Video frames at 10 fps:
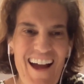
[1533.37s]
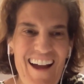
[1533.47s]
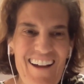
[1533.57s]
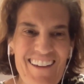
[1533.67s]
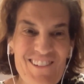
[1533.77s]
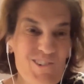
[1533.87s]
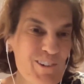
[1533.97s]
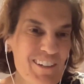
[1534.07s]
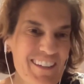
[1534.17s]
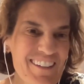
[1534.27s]

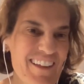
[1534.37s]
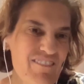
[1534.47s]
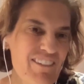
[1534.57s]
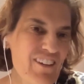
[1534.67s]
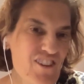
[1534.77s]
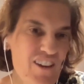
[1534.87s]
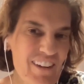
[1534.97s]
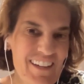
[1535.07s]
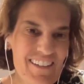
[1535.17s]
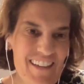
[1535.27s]
Historically, a lot of
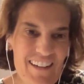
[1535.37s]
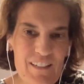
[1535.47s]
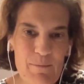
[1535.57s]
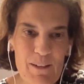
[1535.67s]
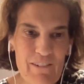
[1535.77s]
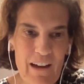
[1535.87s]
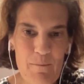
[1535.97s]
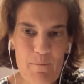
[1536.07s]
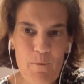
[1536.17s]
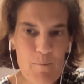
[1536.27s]
longevity has actually been around,
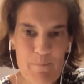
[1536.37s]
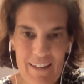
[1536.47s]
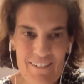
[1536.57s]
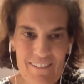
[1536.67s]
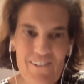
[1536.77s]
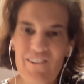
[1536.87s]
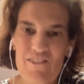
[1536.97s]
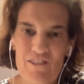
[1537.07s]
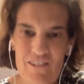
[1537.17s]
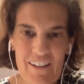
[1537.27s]
more men are
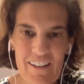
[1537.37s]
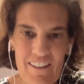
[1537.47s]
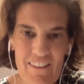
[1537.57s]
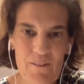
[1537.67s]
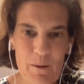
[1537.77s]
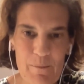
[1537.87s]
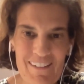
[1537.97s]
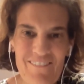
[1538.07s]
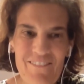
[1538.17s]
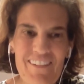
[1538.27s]
interested in it than women.